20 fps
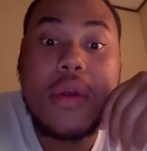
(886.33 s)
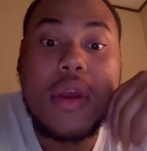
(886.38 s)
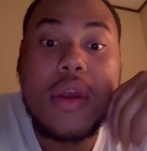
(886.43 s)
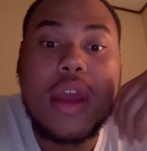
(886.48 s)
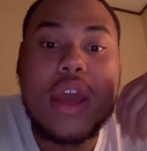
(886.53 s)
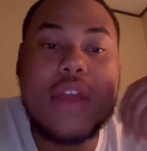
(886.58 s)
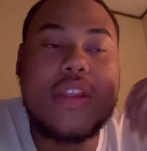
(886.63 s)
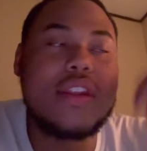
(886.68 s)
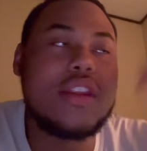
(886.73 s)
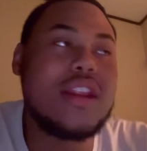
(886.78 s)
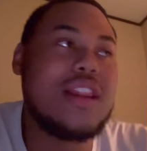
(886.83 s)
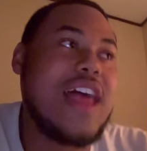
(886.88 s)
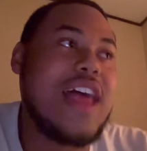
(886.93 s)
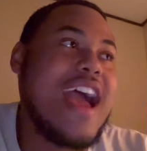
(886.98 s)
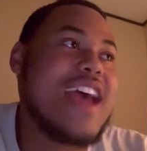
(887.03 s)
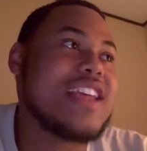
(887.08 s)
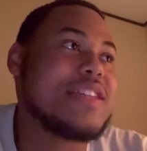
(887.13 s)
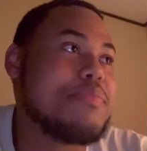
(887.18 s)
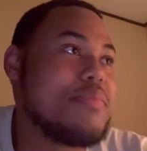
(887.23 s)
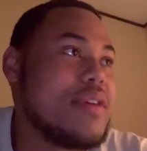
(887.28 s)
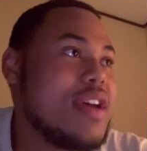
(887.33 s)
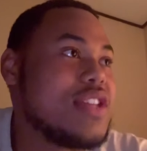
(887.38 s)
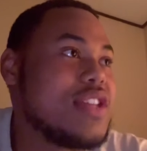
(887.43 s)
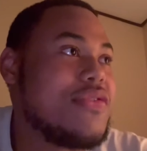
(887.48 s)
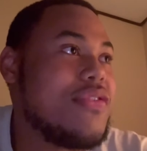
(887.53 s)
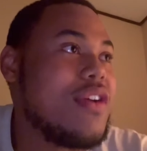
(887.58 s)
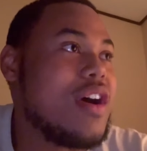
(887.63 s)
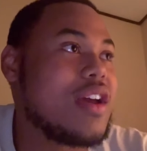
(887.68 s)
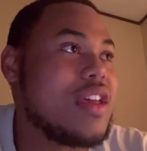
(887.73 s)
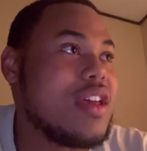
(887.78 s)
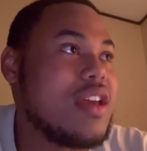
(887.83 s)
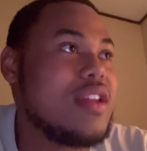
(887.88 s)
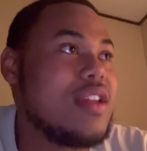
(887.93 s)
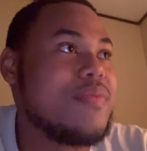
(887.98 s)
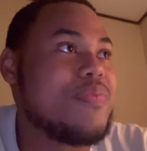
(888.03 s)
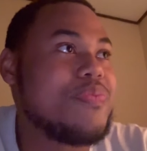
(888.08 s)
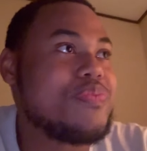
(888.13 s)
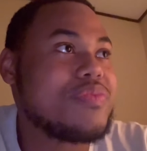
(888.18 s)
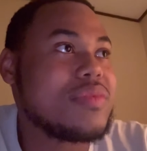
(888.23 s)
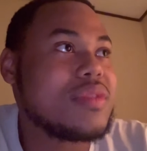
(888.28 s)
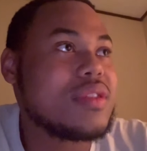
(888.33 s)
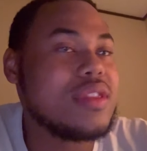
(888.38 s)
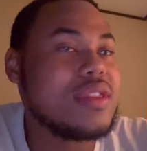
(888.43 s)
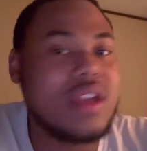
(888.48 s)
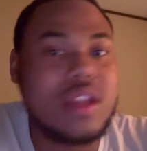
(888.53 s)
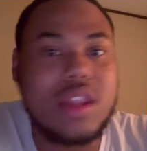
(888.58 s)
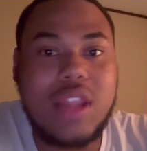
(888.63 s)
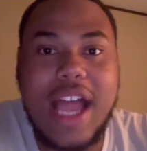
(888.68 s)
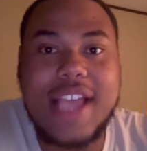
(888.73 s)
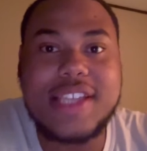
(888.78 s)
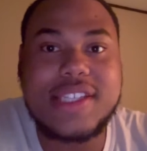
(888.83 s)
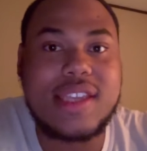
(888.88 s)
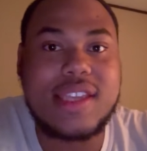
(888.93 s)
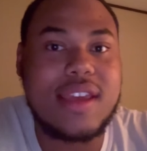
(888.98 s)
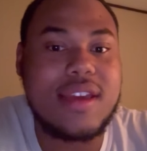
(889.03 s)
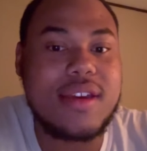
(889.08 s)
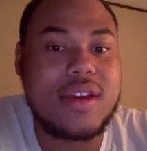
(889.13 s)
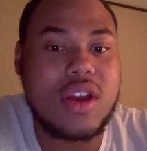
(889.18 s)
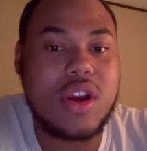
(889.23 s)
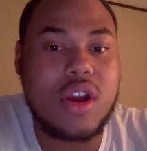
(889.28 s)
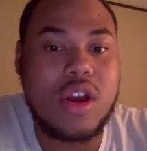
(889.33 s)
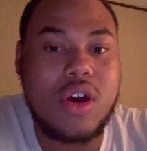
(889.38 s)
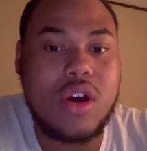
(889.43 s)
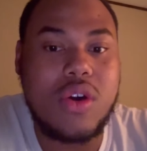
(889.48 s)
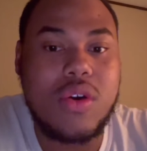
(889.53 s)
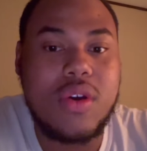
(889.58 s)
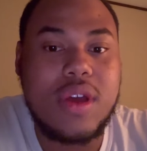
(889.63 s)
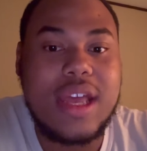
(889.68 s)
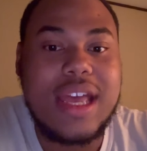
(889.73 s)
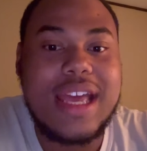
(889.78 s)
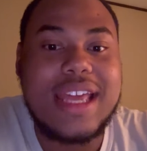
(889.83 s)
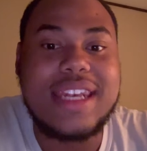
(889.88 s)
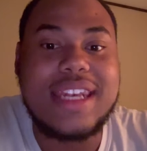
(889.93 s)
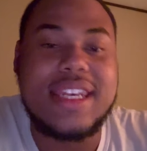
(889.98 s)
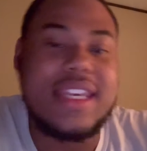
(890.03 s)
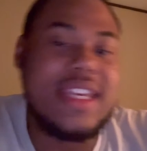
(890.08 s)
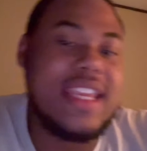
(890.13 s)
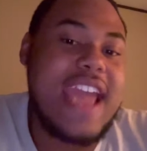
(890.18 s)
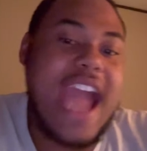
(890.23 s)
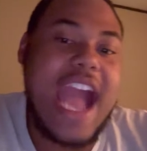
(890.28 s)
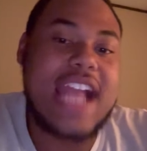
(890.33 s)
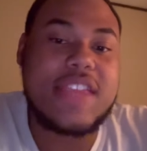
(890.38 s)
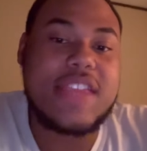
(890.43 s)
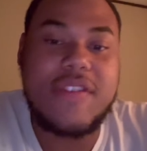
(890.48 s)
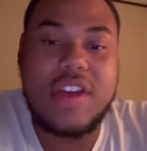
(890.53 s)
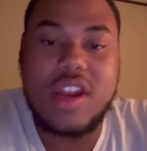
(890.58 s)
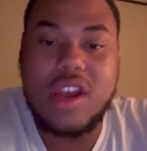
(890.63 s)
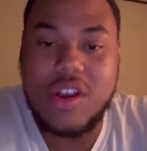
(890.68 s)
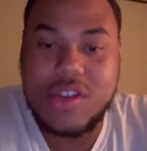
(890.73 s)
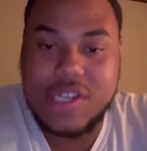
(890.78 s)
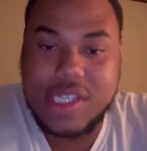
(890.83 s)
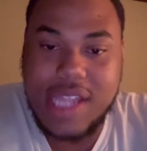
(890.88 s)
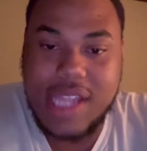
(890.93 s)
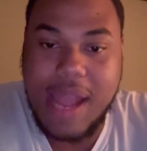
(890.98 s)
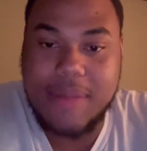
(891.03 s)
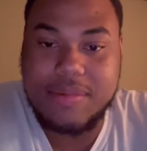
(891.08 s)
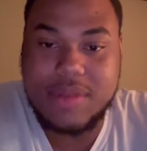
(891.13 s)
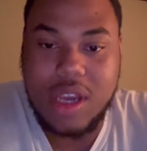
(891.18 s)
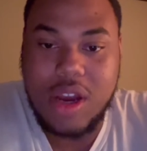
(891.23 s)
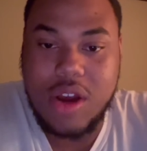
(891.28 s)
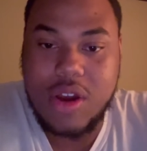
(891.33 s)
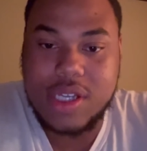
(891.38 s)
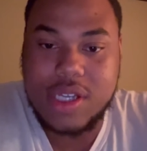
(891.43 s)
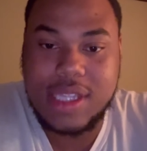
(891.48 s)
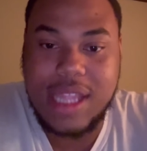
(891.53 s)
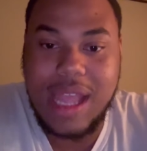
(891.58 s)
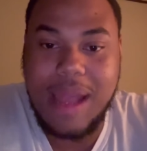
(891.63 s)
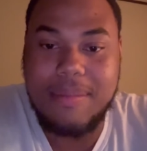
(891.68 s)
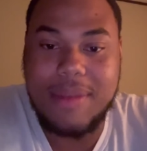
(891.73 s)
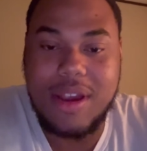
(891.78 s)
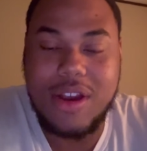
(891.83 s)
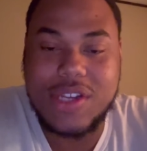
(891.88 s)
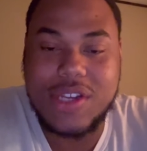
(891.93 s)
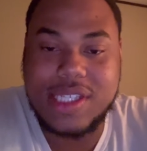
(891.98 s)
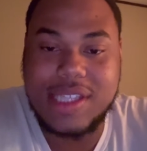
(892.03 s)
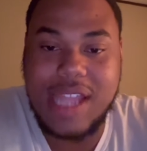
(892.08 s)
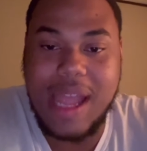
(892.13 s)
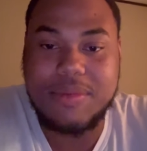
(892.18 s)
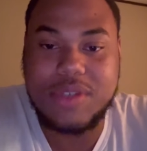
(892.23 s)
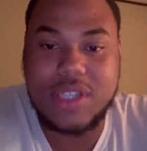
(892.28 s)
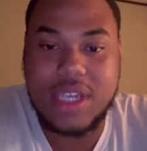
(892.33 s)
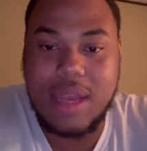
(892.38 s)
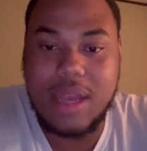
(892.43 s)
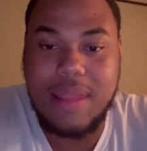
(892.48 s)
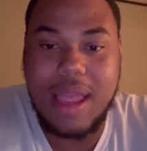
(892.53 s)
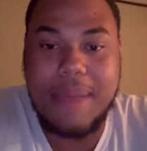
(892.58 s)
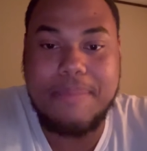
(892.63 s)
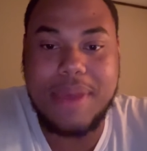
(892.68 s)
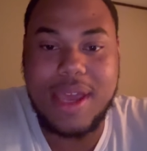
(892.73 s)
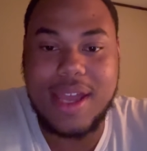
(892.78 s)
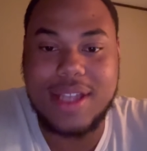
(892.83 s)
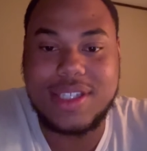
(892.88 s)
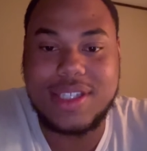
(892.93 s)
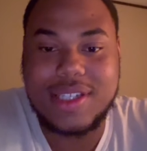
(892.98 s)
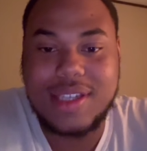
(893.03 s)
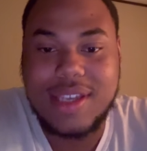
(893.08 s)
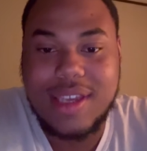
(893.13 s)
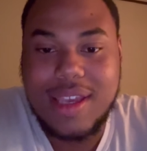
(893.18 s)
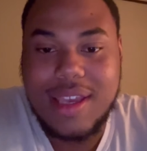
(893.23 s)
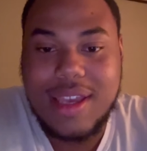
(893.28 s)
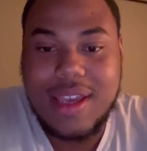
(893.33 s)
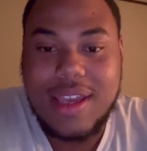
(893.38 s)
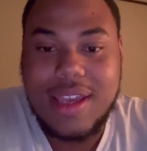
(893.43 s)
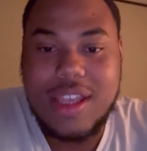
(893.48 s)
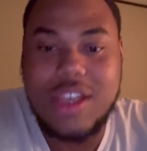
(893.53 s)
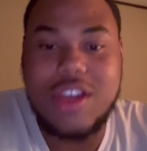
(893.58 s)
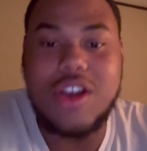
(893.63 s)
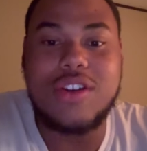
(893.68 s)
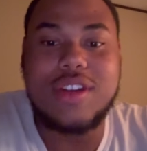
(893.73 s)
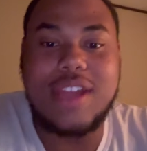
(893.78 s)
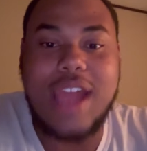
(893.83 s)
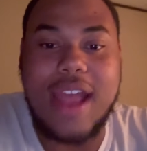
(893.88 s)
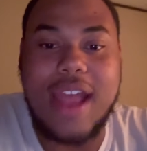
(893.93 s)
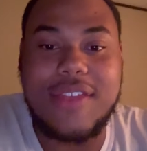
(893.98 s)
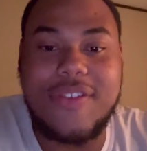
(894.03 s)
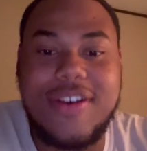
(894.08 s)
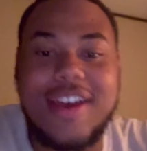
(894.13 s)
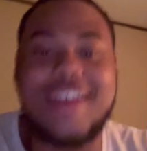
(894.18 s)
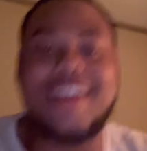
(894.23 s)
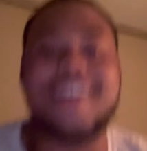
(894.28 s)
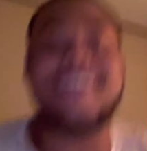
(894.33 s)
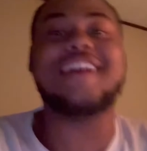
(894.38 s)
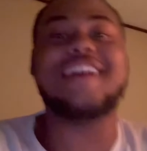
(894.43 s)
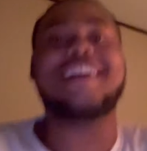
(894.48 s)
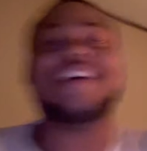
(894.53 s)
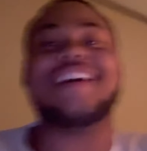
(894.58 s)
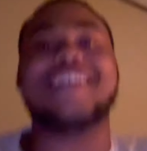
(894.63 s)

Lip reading: And then the last bitch fucking, the light skinned girl deactivated her Snapchat. I'm like, bitch, you gonna deactivate?